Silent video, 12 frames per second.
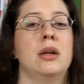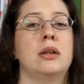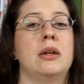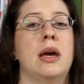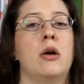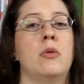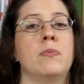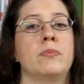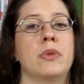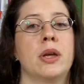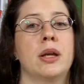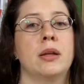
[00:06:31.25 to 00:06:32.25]
Now,
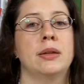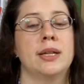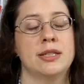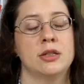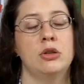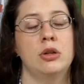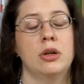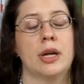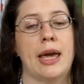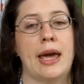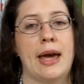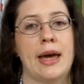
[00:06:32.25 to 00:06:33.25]
let's look
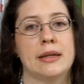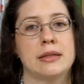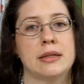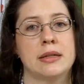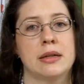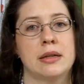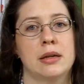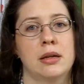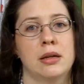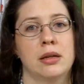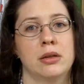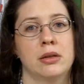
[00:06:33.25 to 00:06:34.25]
at
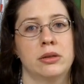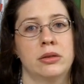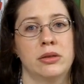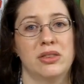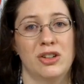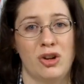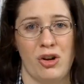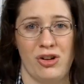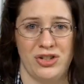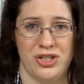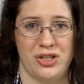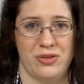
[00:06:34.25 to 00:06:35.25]
the
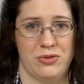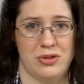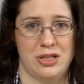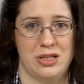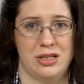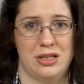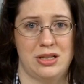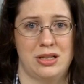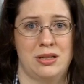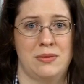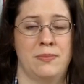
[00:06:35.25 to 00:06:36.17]
cost differences.